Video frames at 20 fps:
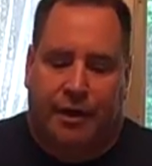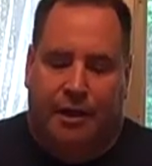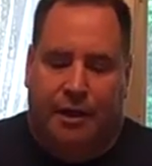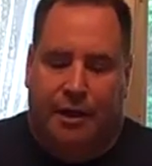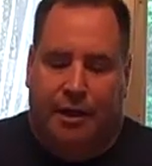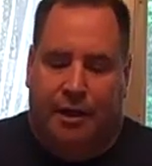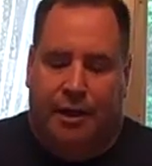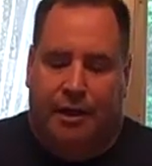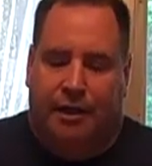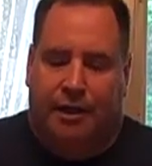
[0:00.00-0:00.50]

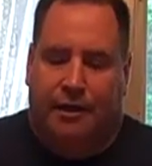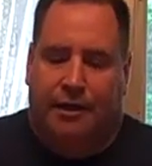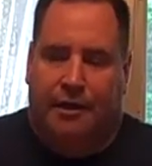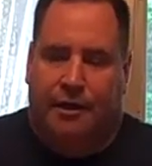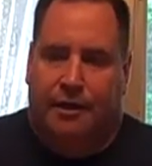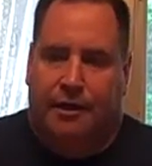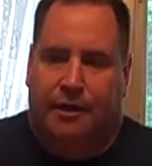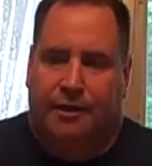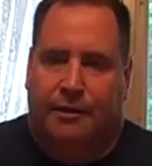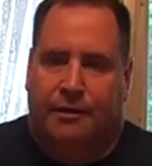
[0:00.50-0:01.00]
And
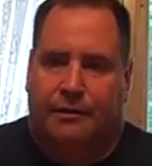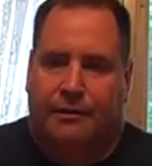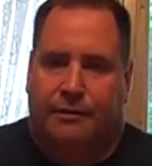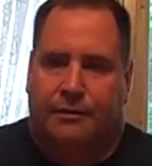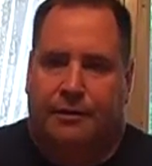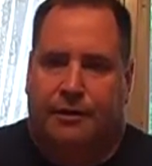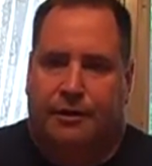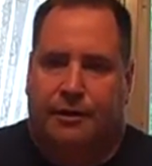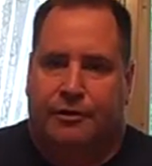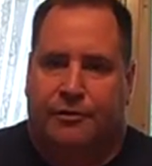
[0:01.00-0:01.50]

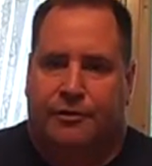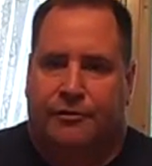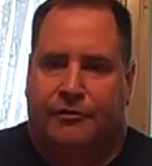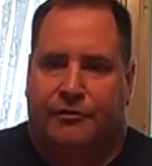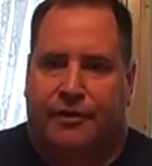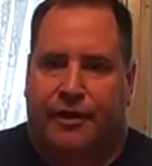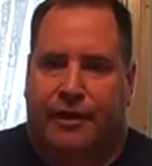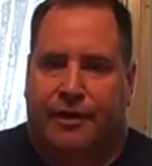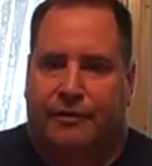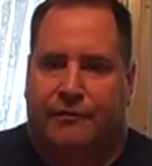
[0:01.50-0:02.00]
you can
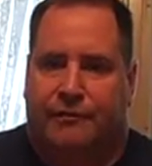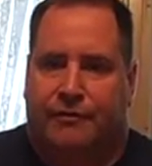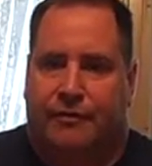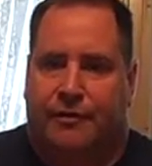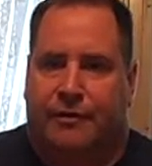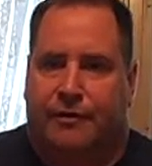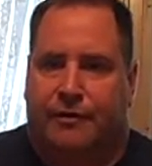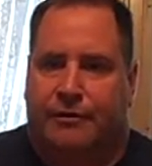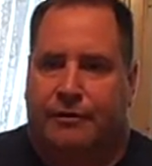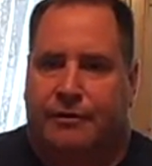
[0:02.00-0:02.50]
just think of
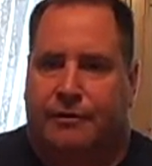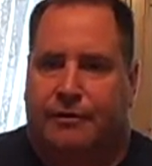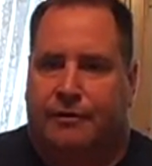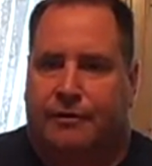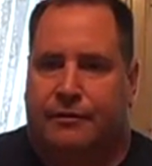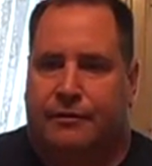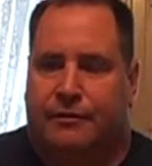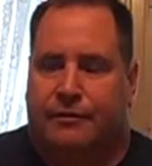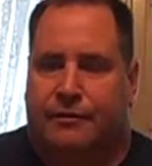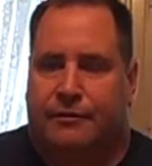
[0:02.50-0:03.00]

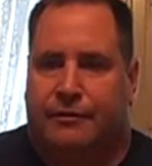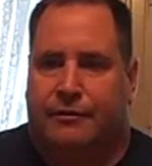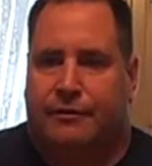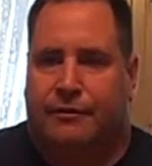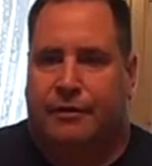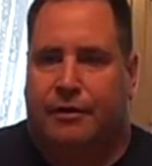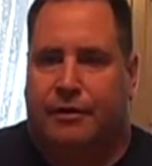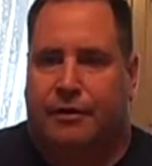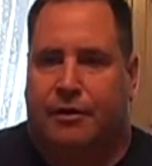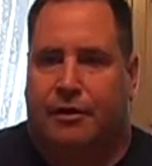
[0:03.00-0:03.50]

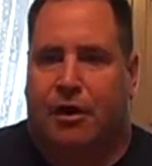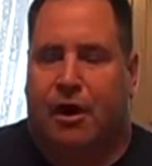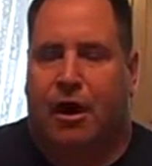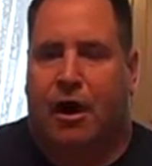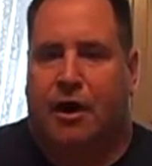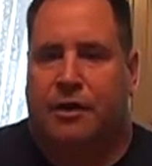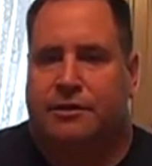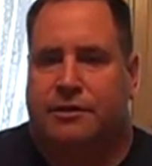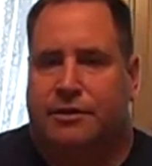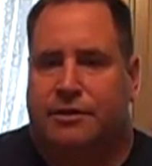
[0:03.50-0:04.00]
the
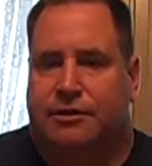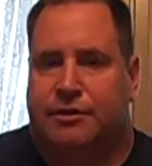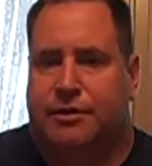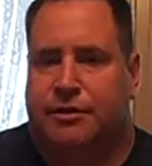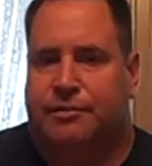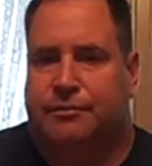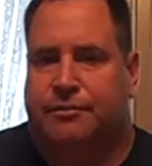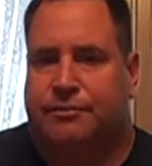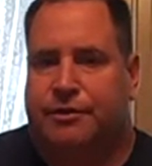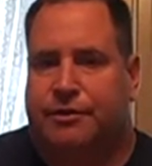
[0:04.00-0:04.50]
cost in
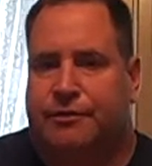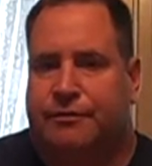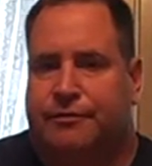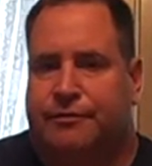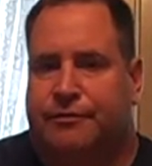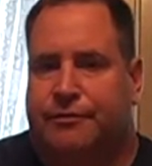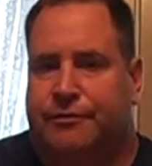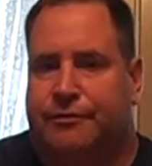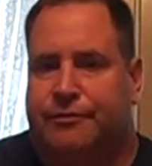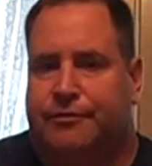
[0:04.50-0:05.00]
terms of
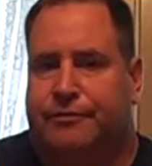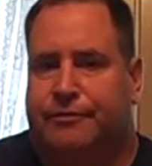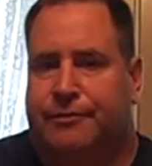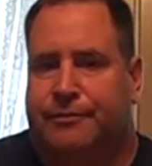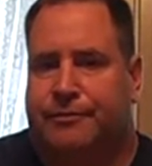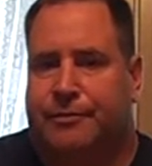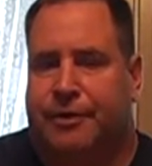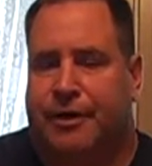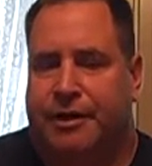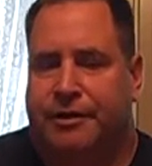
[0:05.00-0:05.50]

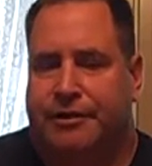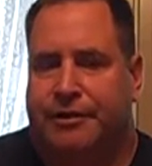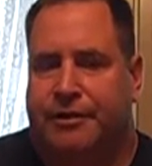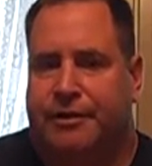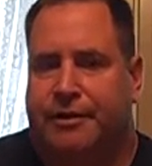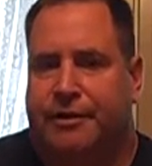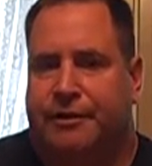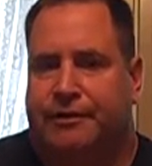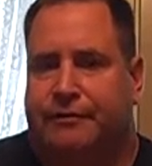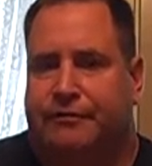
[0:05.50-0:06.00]

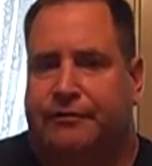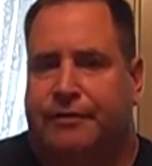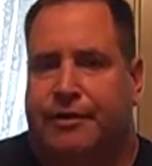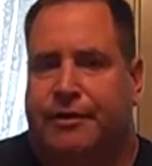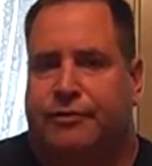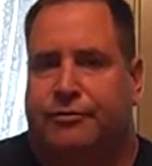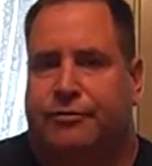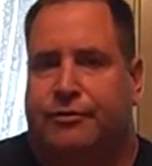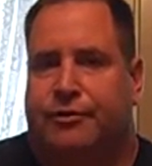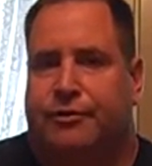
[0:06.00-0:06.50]
suppressing
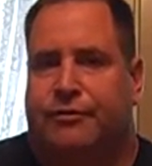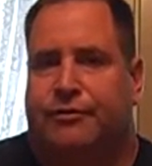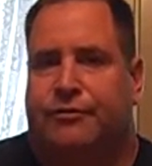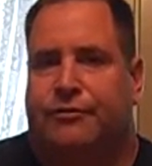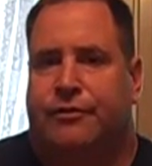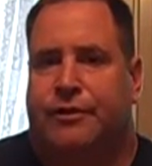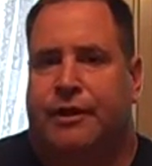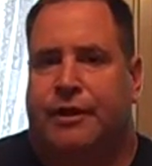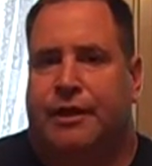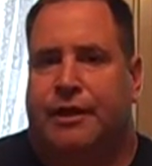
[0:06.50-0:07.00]

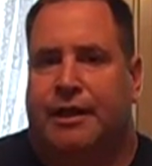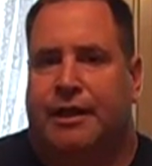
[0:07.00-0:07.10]
individuals